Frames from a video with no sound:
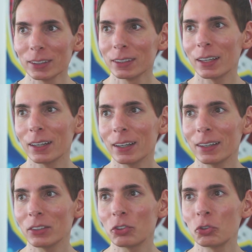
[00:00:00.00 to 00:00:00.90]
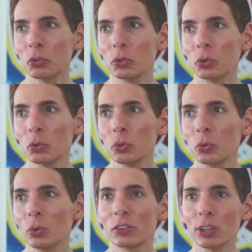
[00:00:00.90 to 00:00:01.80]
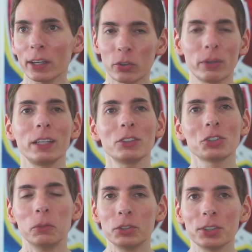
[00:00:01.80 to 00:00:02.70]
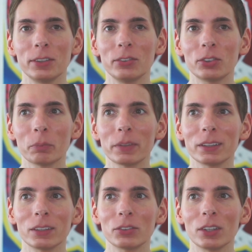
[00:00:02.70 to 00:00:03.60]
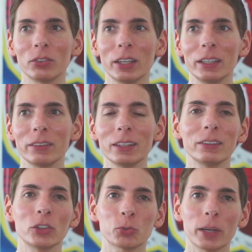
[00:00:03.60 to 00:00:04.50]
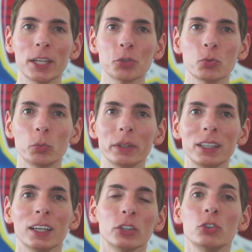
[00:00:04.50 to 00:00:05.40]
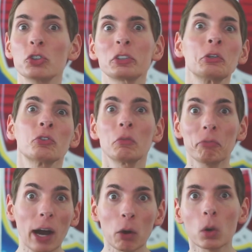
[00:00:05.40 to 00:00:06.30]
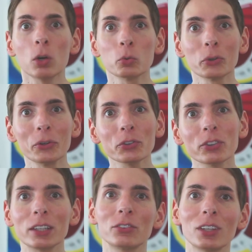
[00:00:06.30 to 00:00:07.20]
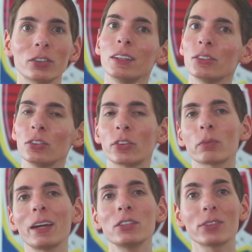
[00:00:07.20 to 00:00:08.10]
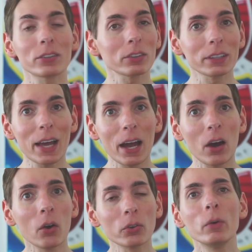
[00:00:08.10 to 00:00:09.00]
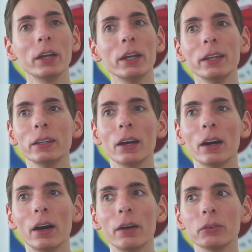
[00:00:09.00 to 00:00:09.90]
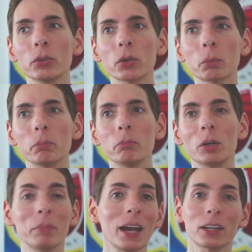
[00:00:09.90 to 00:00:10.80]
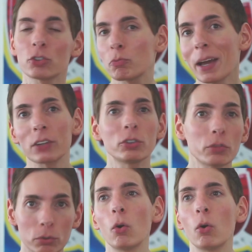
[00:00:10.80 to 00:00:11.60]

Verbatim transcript: Uh, to the C I D R range, which is something that says anything in this range will be, you usually use in firewall rules that says this is the range that's allowed when uh, your when packets are passing through.